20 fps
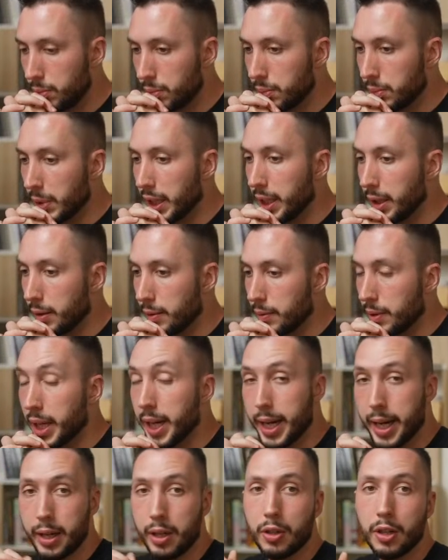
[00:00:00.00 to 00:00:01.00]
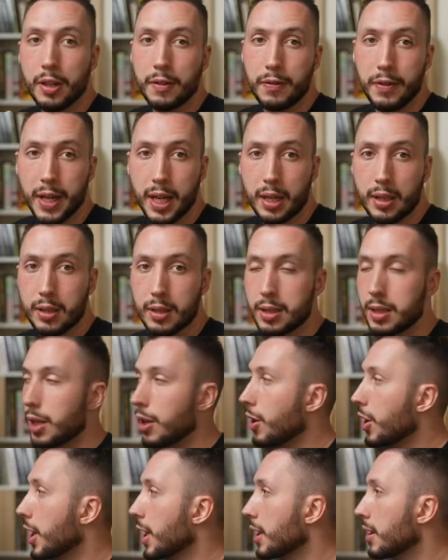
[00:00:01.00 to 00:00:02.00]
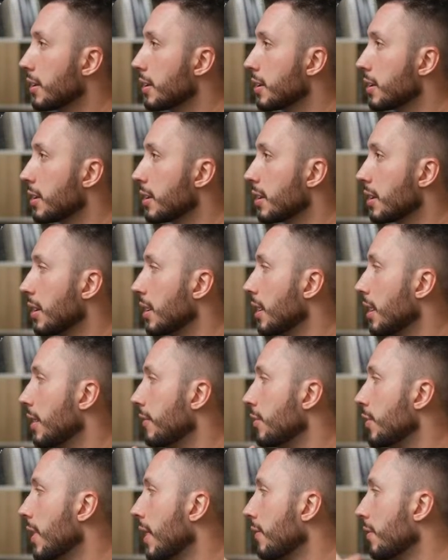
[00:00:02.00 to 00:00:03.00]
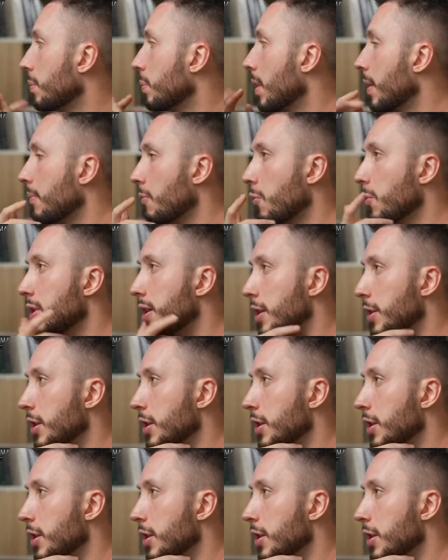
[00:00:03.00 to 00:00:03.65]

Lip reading: like Niagara effects and things, if you have a problem with the